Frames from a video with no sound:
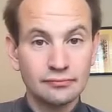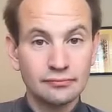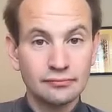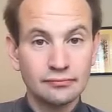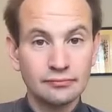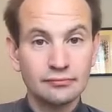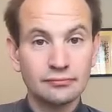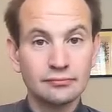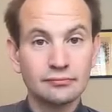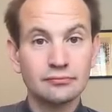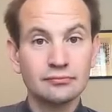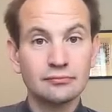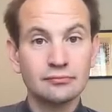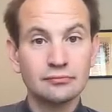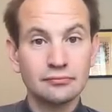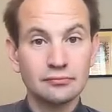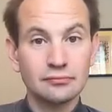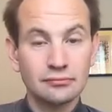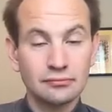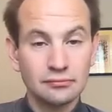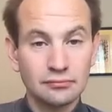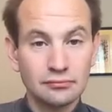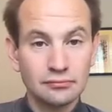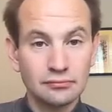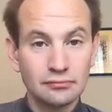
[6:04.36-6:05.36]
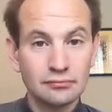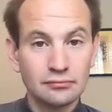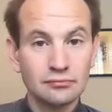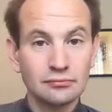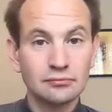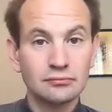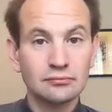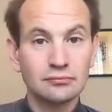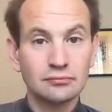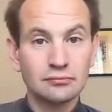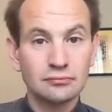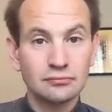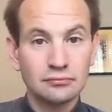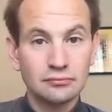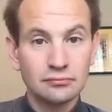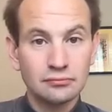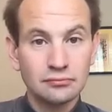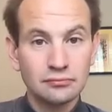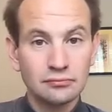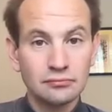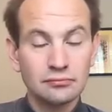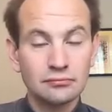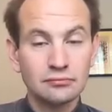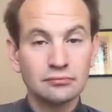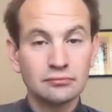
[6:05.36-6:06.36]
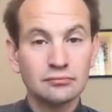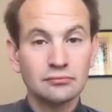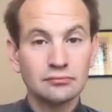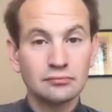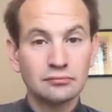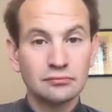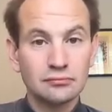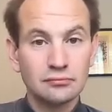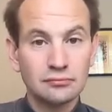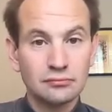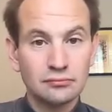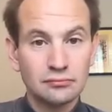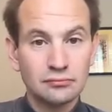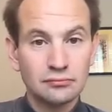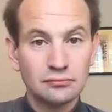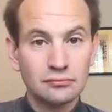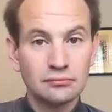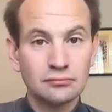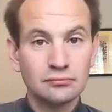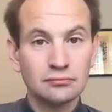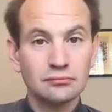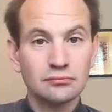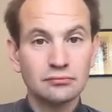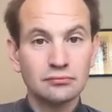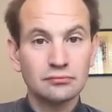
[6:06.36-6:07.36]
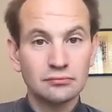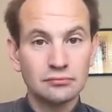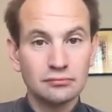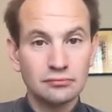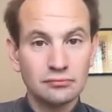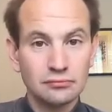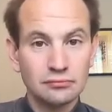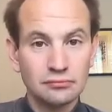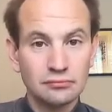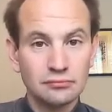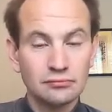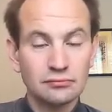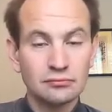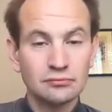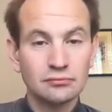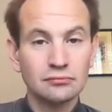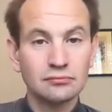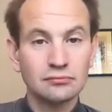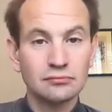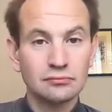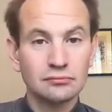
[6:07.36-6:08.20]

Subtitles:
The person shown says nothing.